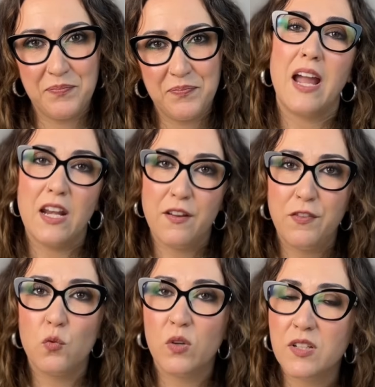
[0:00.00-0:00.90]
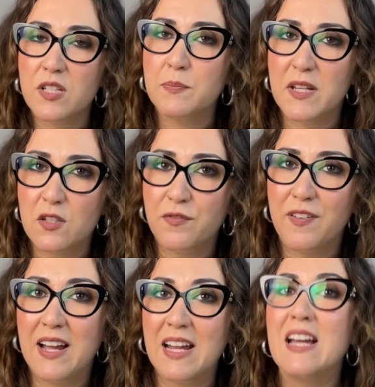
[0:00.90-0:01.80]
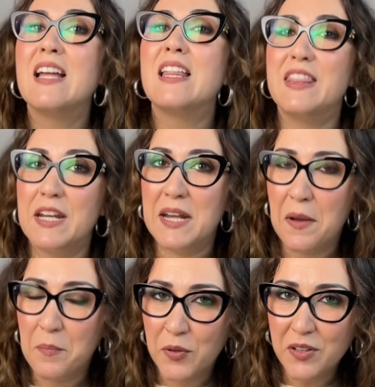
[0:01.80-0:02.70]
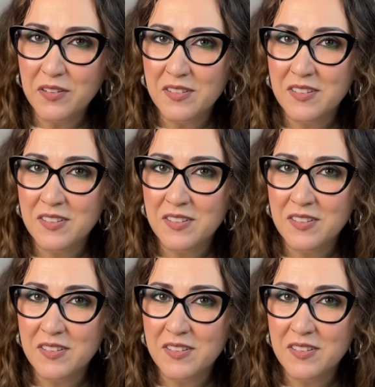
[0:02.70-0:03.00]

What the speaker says: And if you want to specify the number,